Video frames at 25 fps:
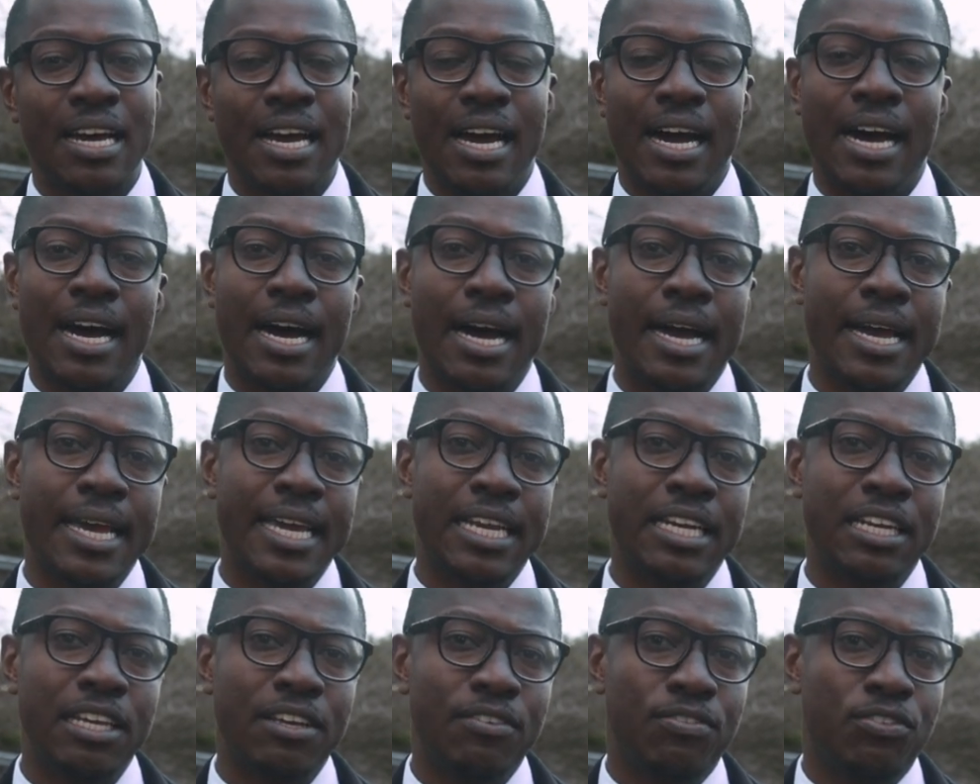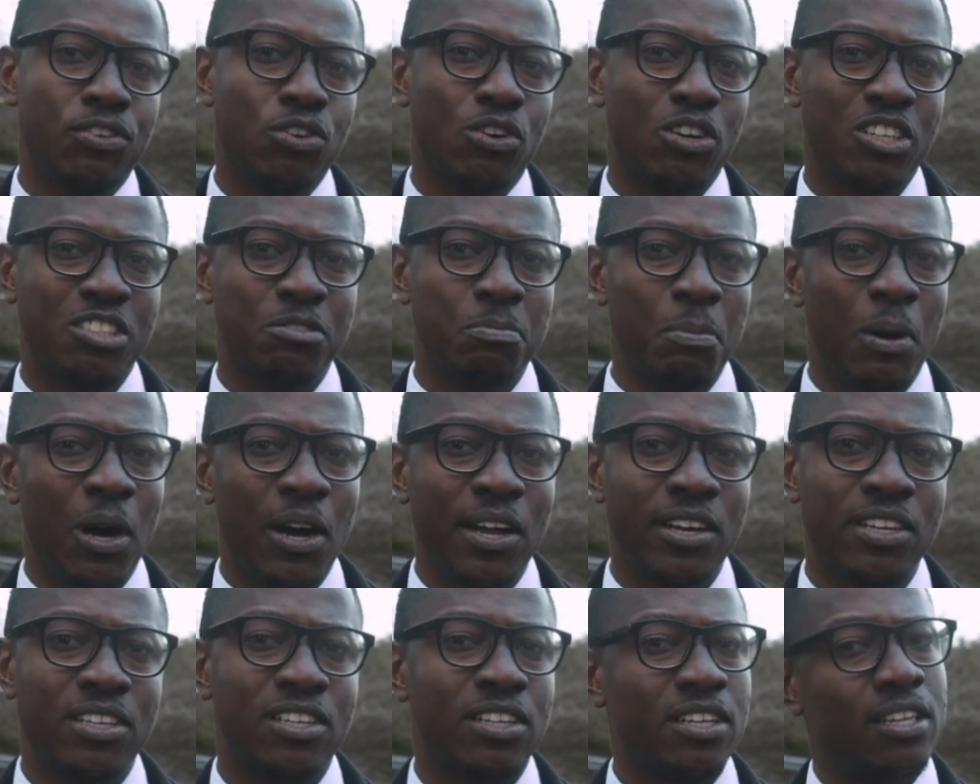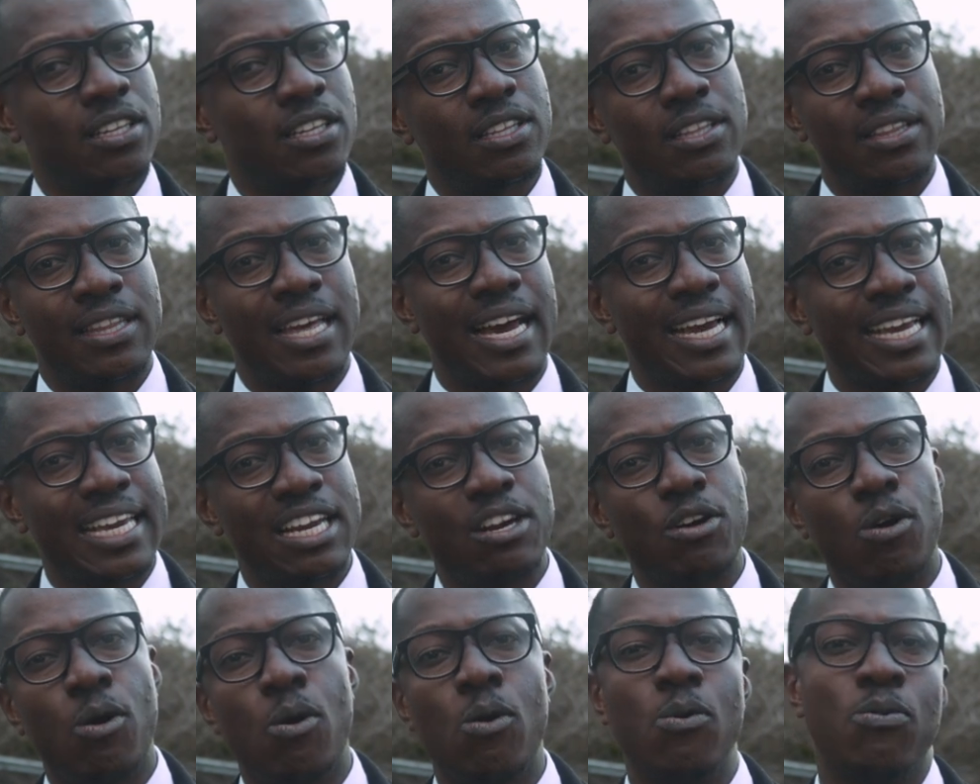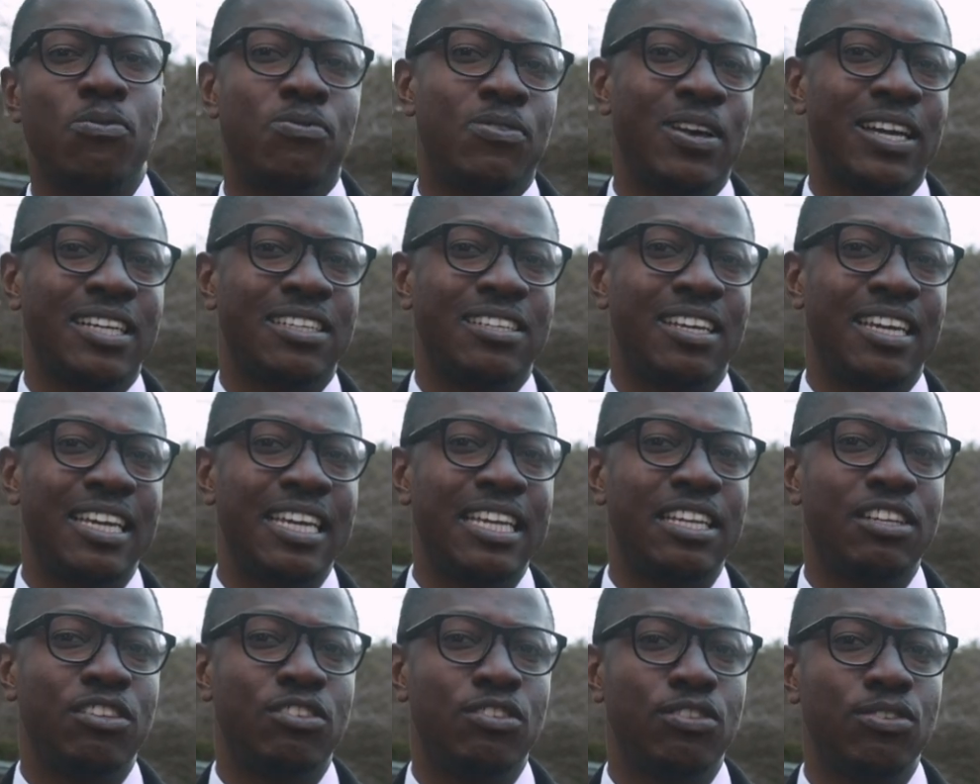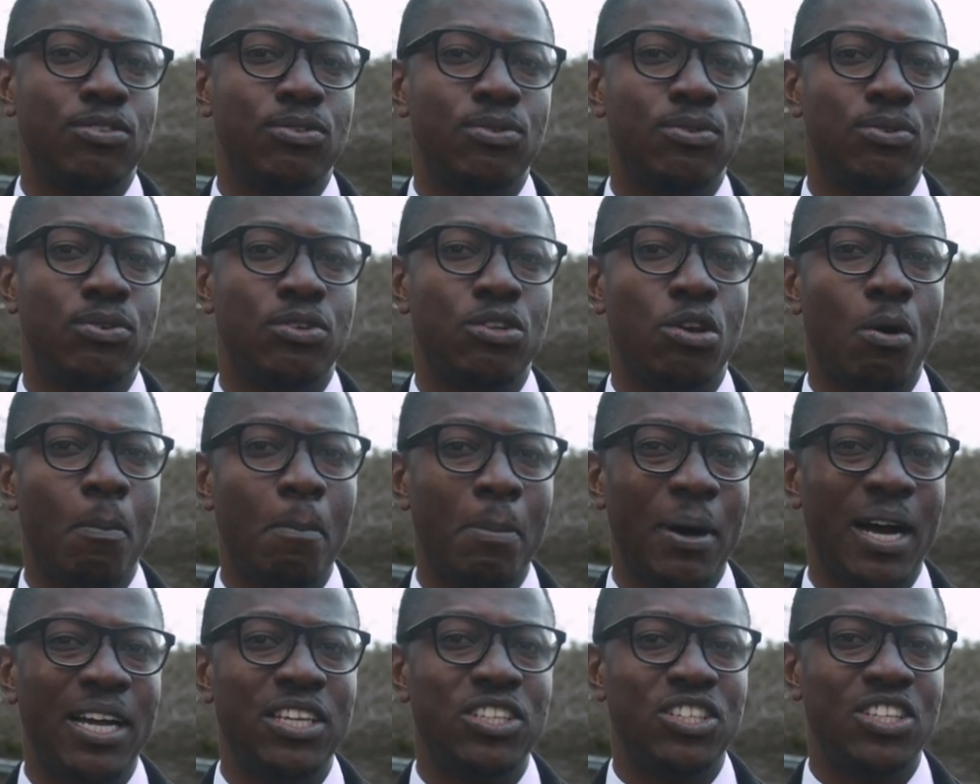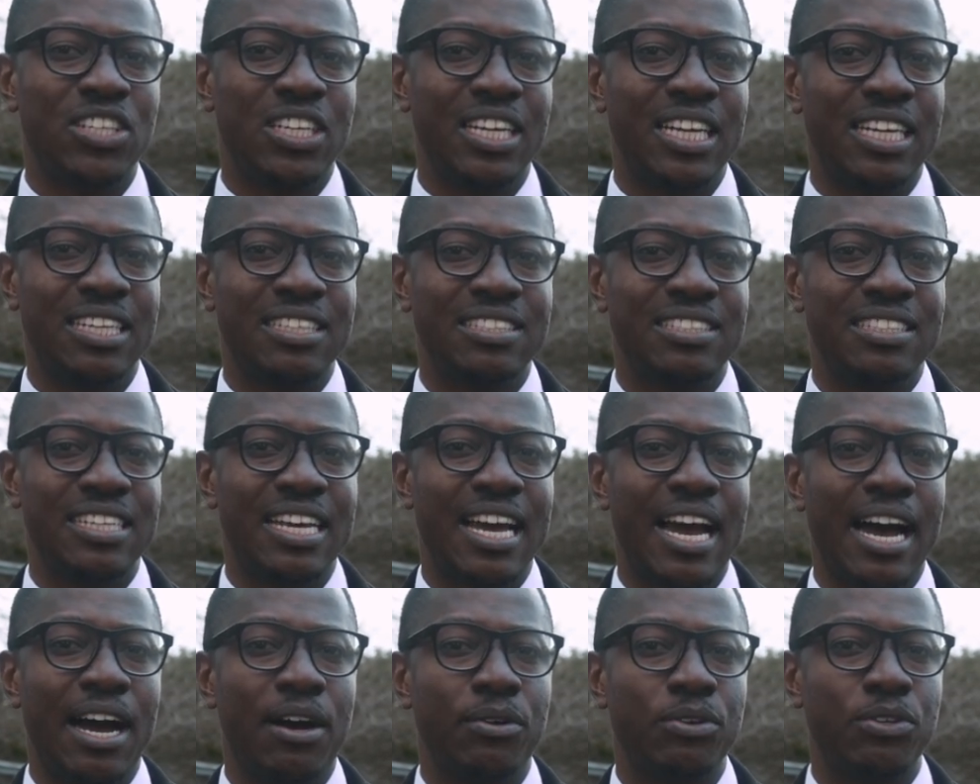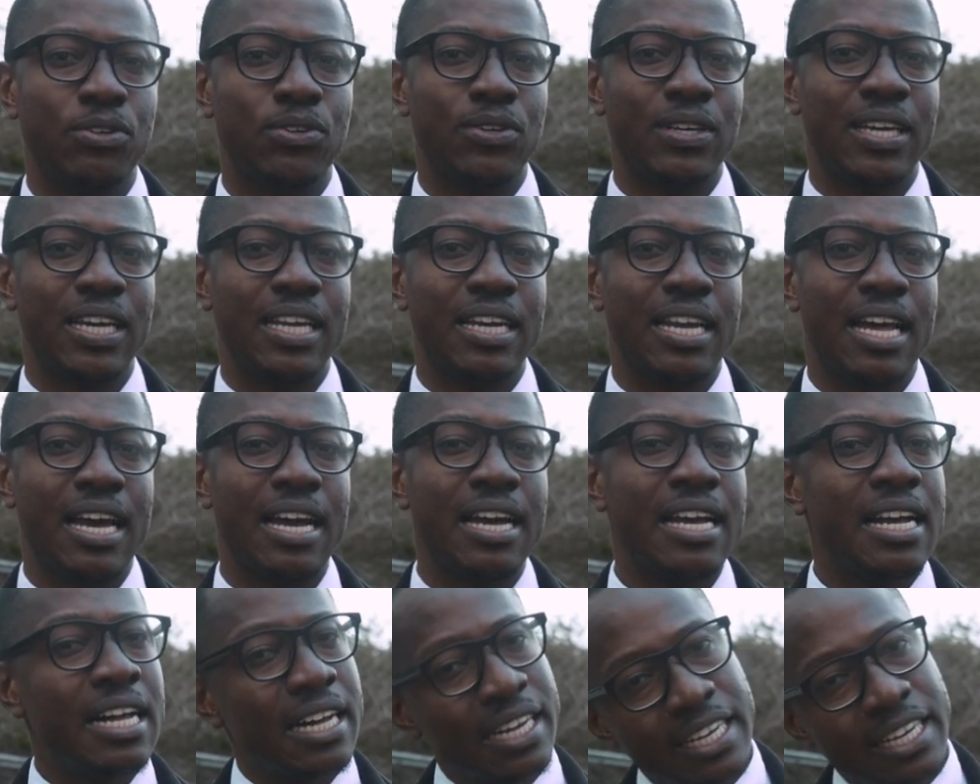Uh, and if you're smart, that can all factor into your budget and see how you can uh,